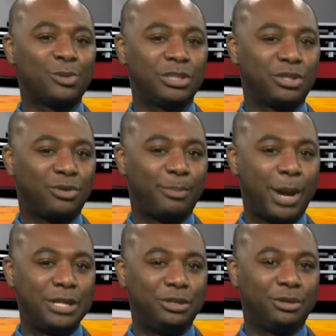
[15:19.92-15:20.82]
To
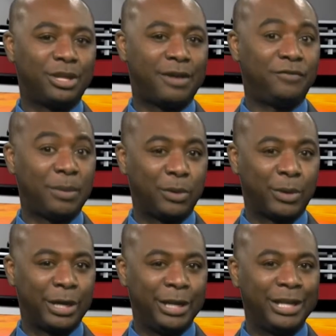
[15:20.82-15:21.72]
remind you that
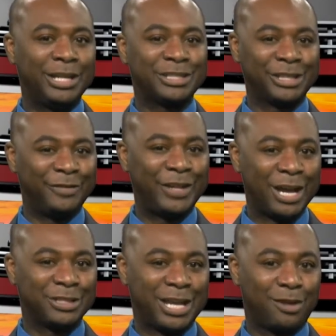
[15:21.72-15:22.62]
February is Love
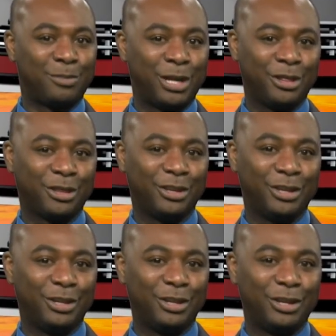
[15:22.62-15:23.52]
Downtown Month.
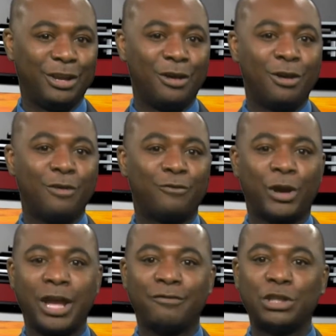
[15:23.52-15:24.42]
For
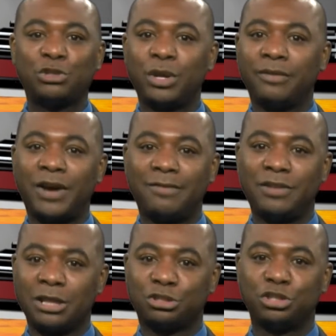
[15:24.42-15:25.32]
every
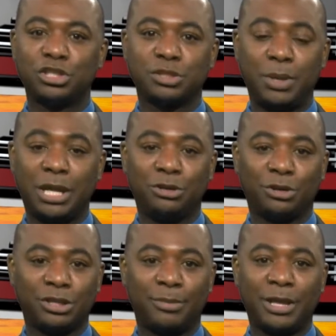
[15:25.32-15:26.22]
$25 you spend
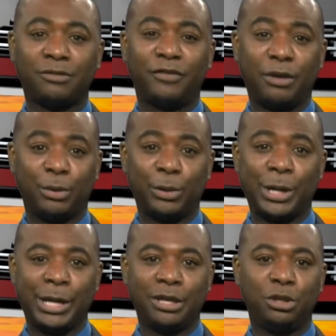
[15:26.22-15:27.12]
during the month of February,
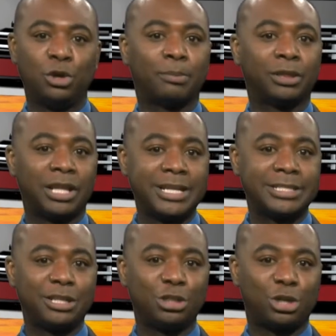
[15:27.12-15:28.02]
you are placed
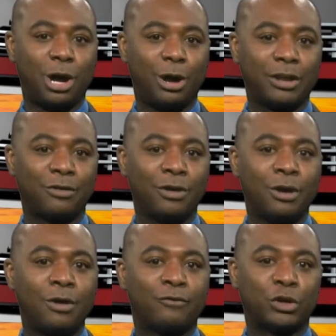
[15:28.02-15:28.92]
in a drawing
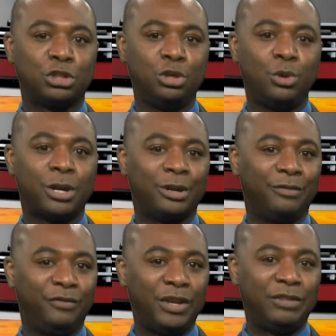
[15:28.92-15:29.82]
for
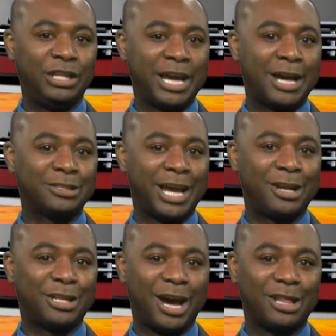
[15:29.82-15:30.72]
250 downtown
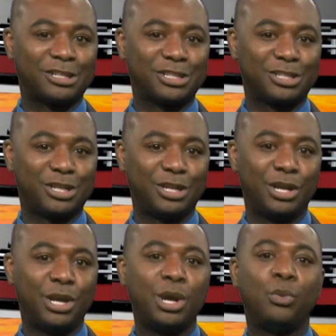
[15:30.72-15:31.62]
dollars.
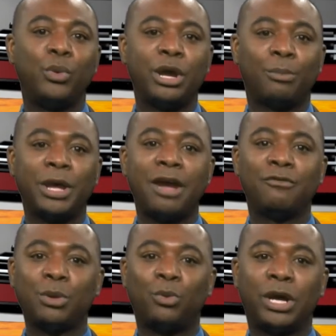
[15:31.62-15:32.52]
We hope
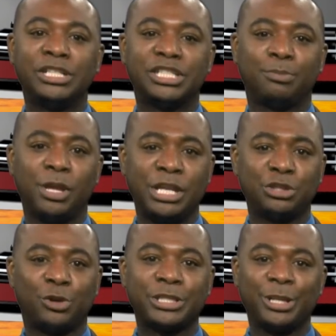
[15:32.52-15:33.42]
everyone
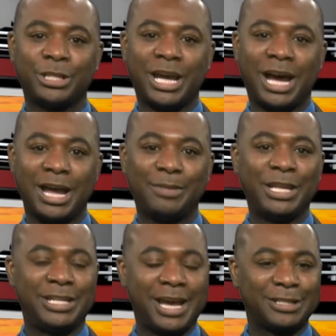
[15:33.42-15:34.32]
enjoys their time in
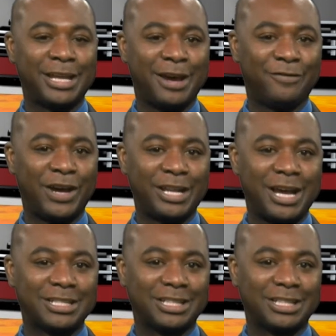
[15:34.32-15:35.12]
downtown Valdosta.